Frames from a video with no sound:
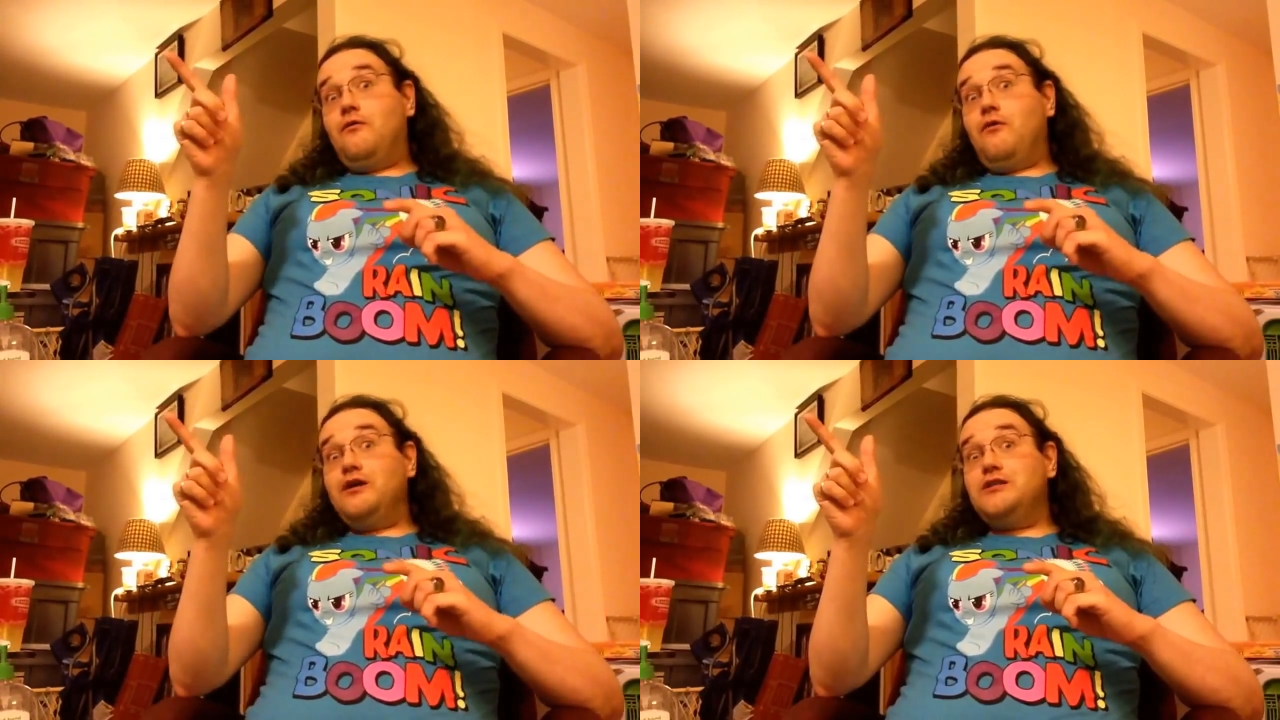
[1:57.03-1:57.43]

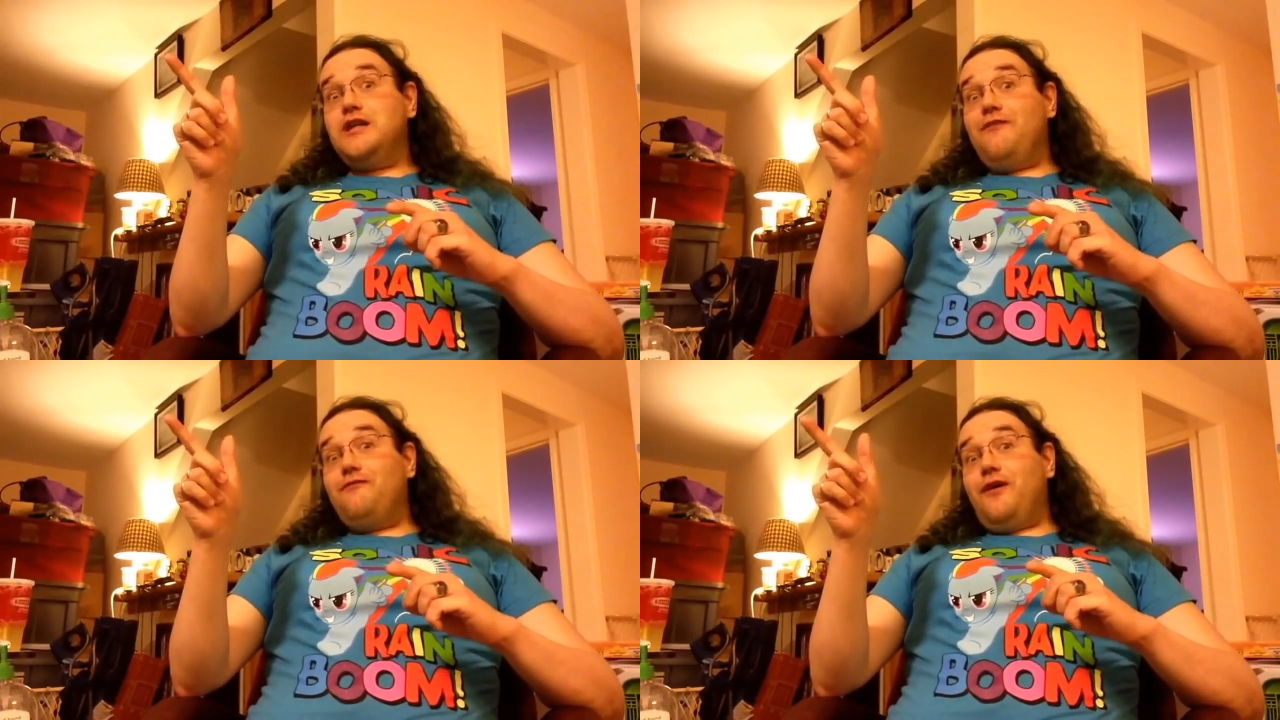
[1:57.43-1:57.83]
Watch
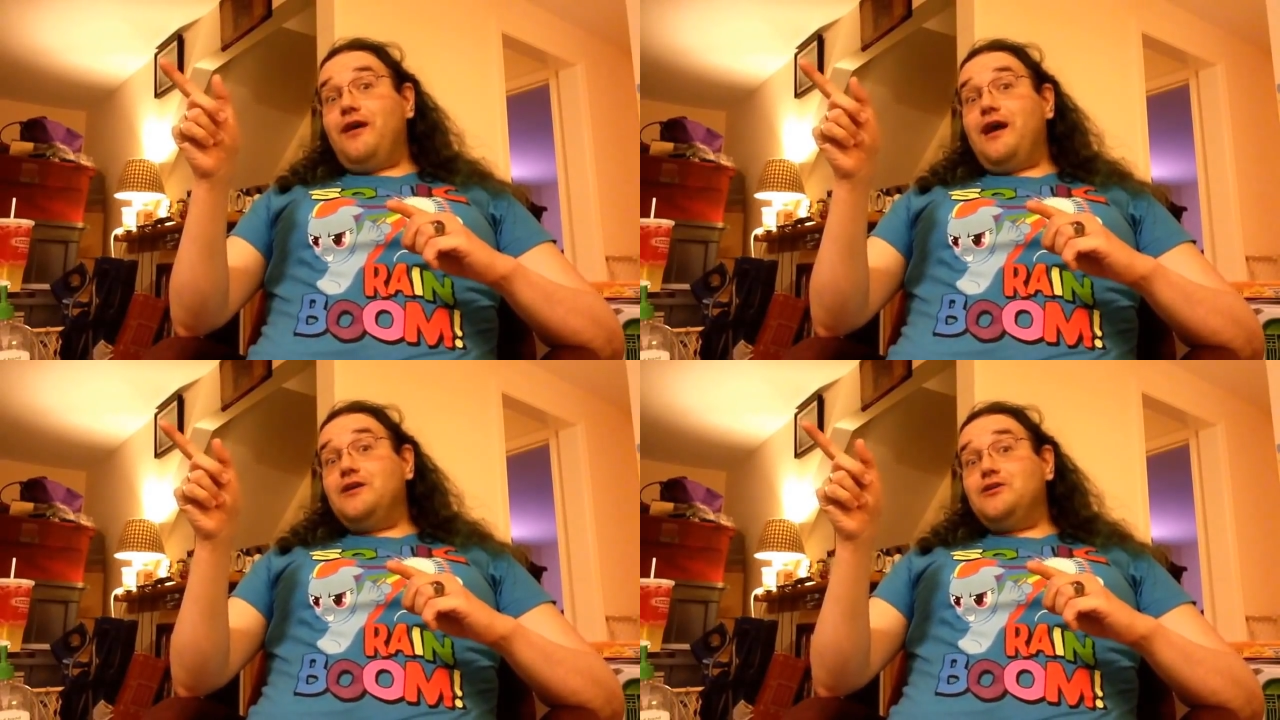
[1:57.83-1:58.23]
out for
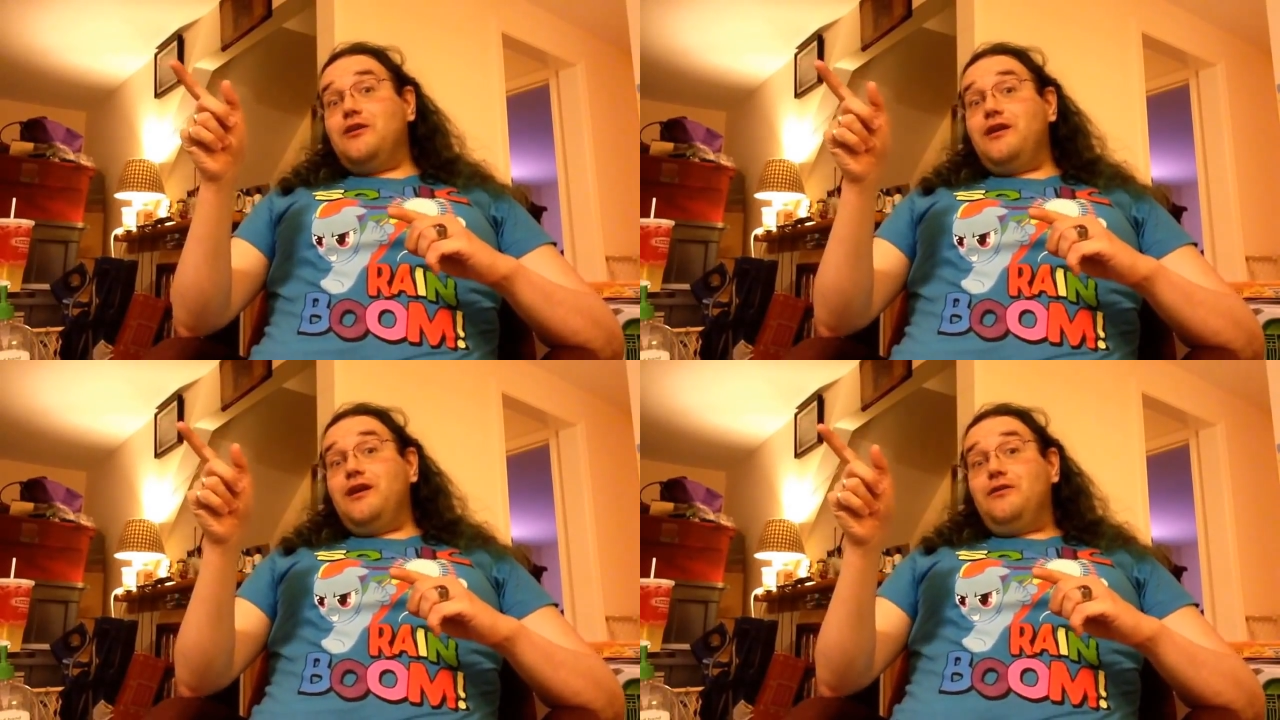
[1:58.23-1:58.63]
that
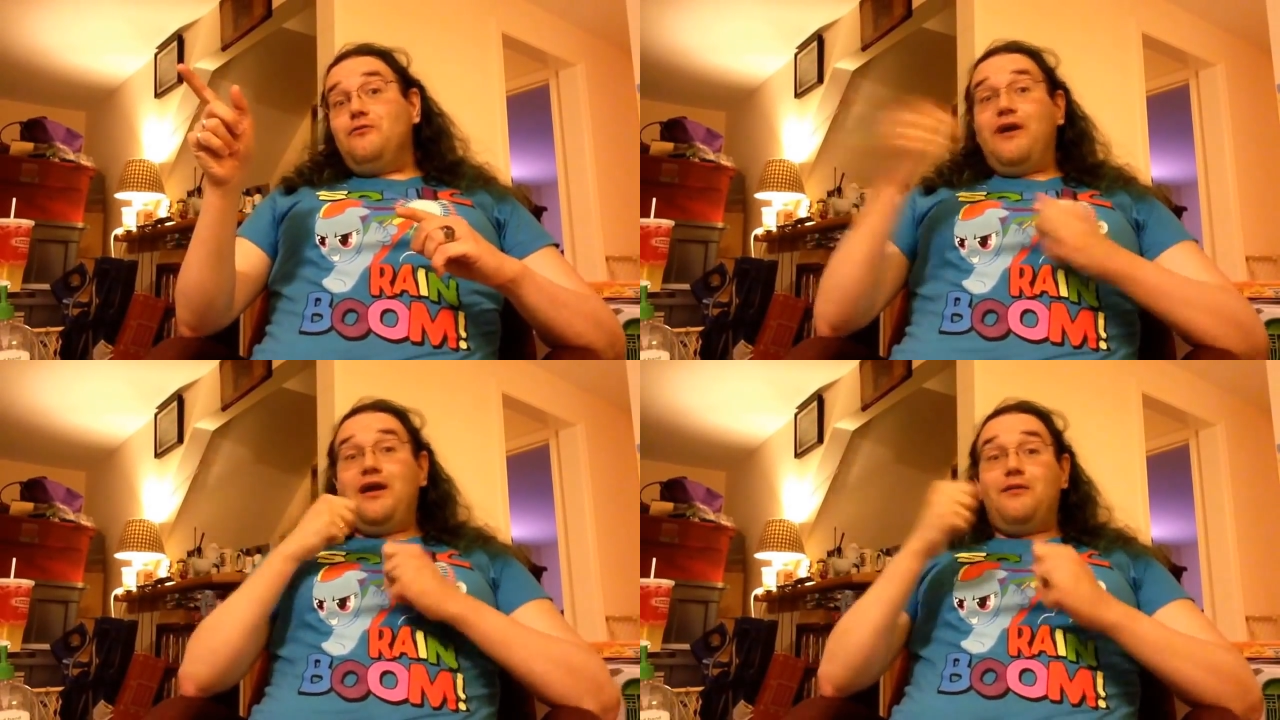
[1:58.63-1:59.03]
tree!
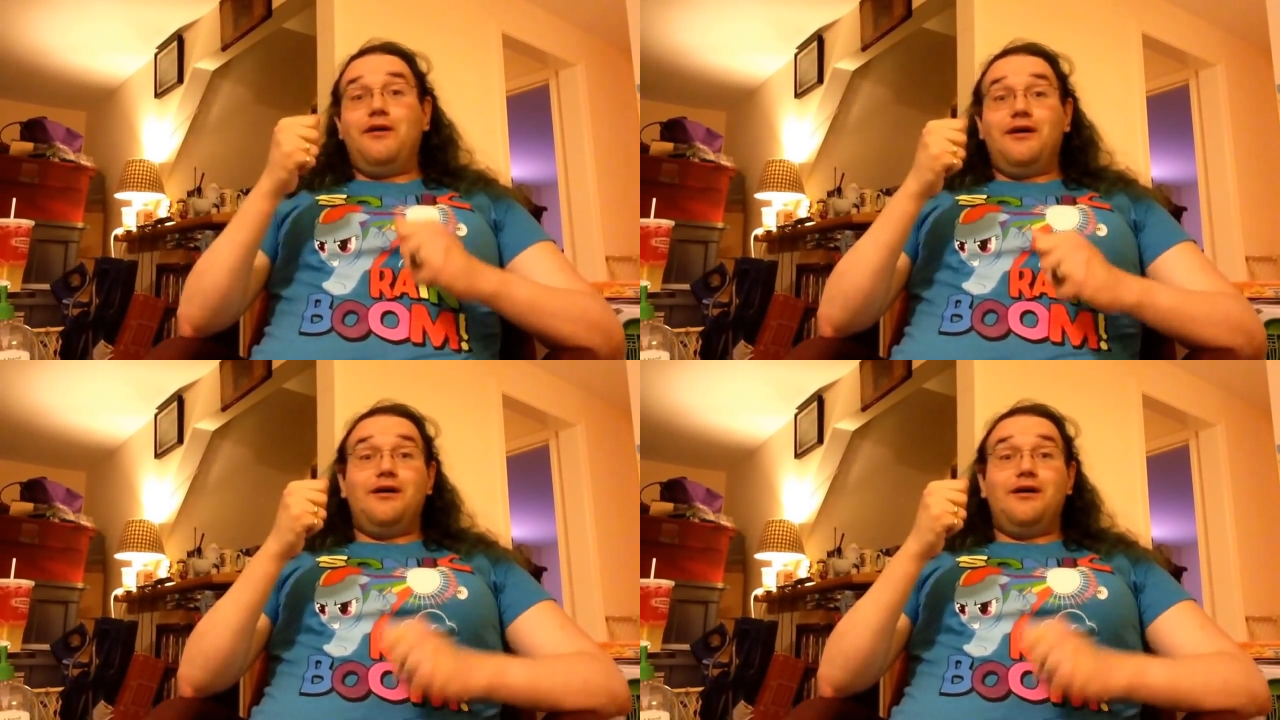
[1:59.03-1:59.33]
Wham!